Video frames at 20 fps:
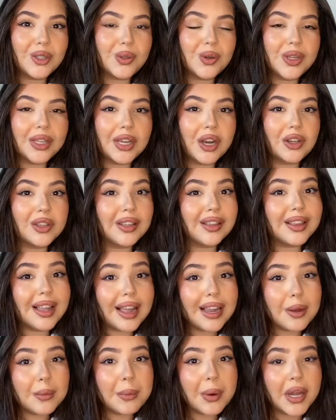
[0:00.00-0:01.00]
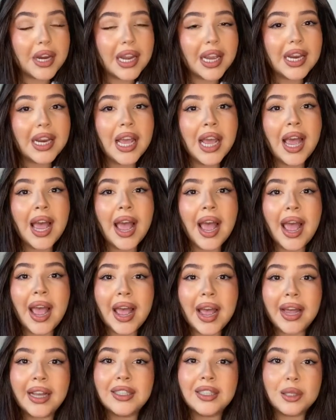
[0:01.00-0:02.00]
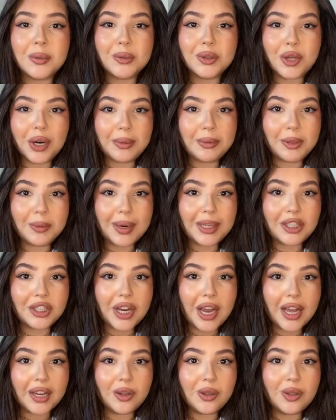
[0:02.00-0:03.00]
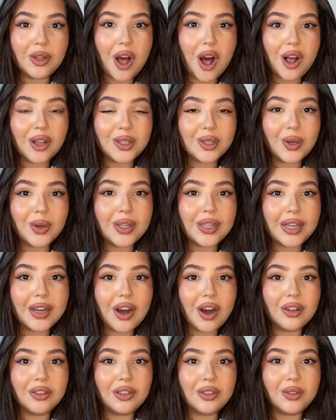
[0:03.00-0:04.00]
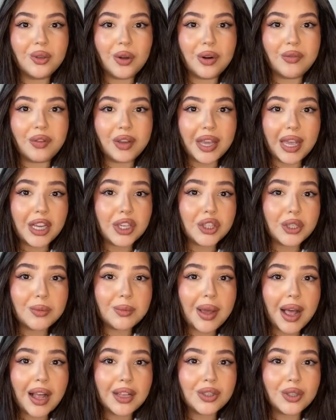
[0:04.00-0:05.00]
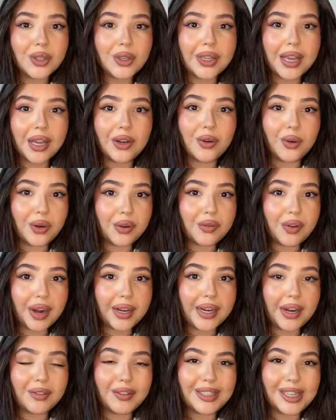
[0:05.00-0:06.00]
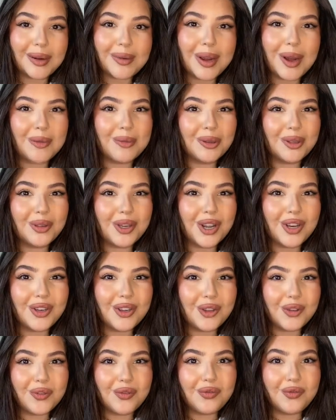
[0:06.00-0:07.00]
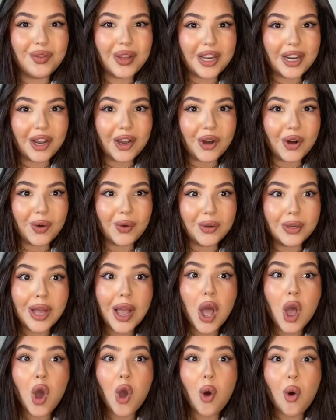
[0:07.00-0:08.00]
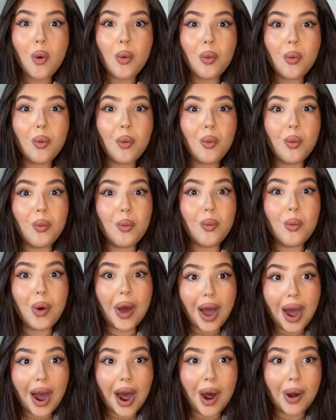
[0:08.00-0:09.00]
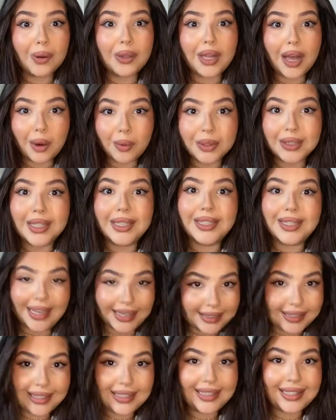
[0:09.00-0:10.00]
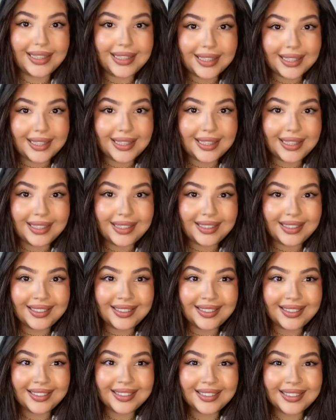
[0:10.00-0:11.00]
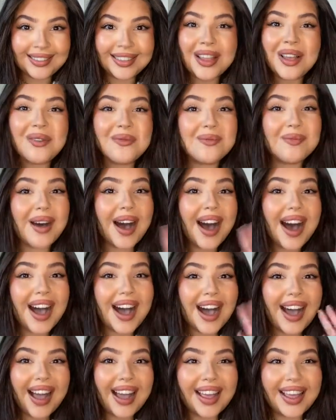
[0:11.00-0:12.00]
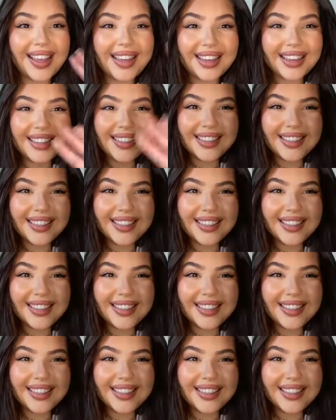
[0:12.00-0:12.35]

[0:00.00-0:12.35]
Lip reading: click on the like button and subscribe to my channel. Also click on the notification bell so you get notified every time I upload a new video. Wow, that was a sentence. Bye.